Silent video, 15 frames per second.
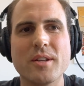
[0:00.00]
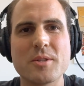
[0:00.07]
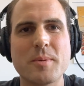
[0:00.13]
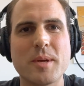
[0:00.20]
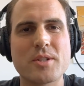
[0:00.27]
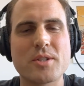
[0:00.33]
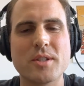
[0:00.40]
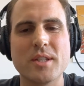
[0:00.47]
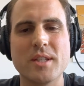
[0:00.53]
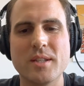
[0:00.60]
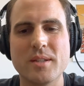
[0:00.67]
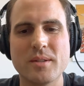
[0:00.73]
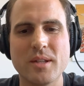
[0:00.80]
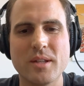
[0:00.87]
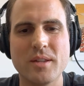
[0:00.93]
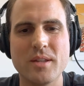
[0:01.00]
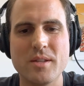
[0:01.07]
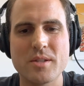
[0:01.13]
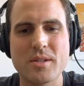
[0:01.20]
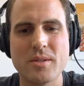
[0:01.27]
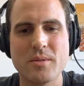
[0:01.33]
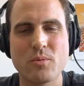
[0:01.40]
especially in
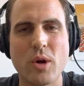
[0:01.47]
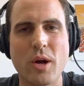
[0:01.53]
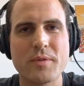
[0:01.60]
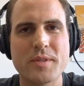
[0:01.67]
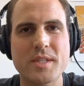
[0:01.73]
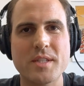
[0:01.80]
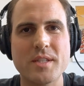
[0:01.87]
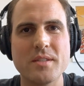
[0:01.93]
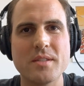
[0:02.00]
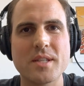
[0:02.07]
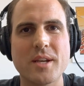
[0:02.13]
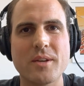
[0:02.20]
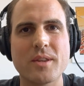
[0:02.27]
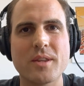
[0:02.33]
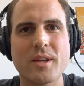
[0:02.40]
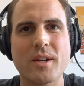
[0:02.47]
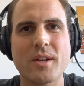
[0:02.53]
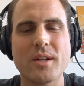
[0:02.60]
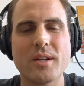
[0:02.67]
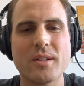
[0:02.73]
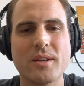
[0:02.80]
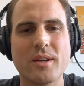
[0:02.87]
these rough seas out there,